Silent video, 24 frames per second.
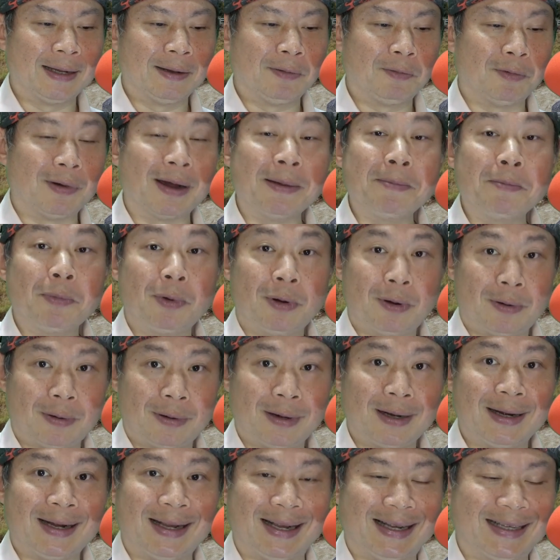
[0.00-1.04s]
one
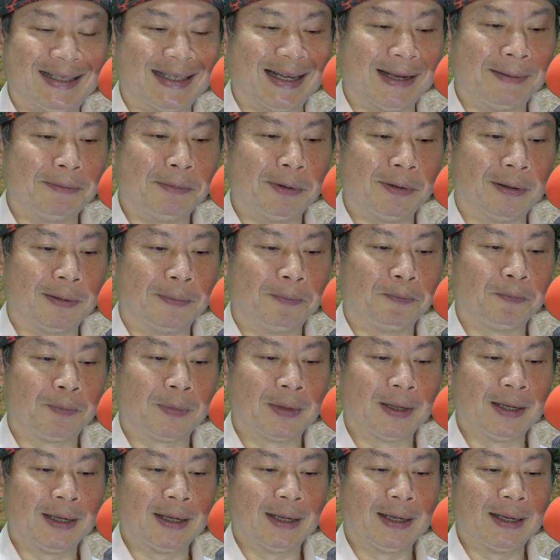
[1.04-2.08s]
more example.
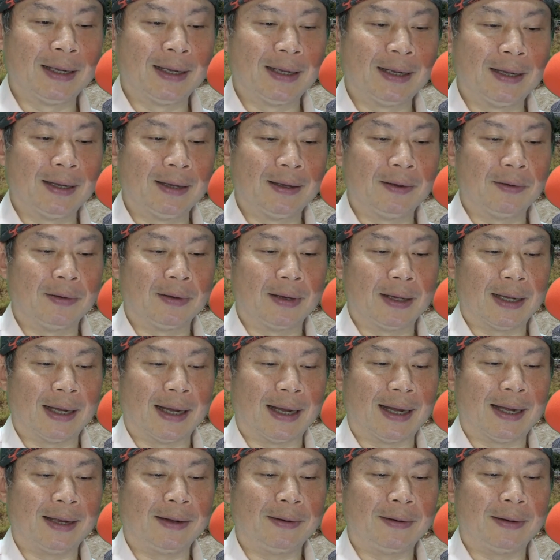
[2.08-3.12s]

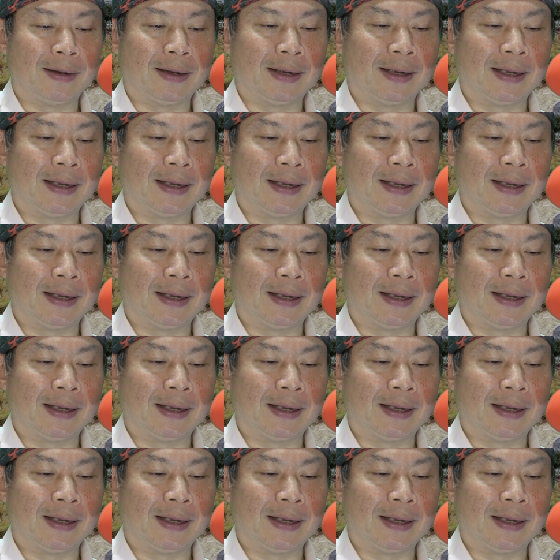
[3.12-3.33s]
I